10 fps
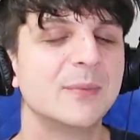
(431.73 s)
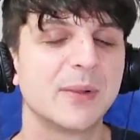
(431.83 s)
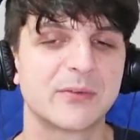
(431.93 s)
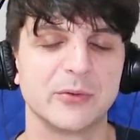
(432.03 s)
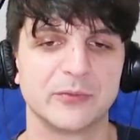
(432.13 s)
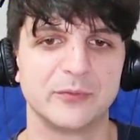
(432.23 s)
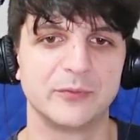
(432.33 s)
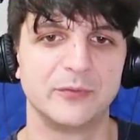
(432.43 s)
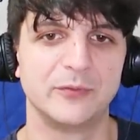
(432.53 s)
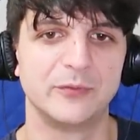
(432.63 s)
He bled from his
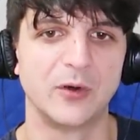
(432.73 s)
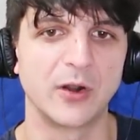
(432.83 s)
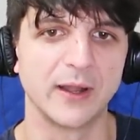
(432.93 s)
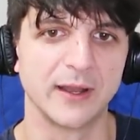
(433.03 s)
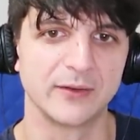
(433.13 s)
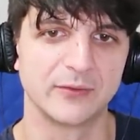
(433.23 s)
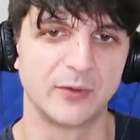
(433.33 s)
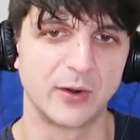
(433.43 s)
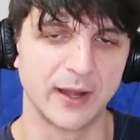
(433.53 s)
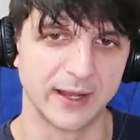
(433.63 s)
forehead,
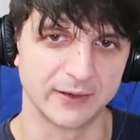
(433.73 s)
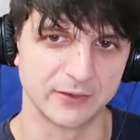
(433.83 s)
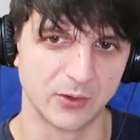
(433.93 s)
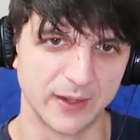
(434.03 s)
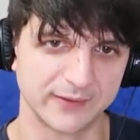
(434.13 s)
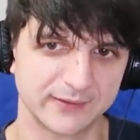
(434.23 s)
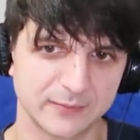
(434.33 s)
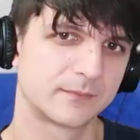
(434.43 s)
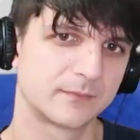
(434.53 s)
forehead, no less.